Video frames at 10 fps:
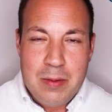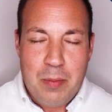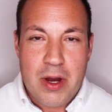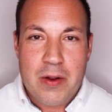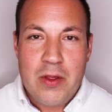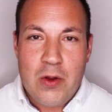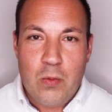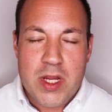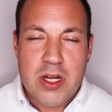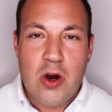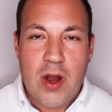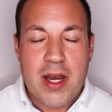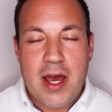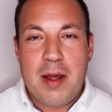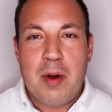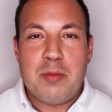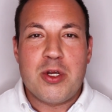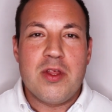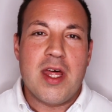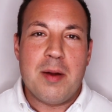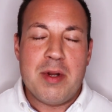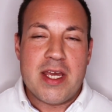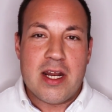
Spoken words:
But we know, and I'm sure that I'm going to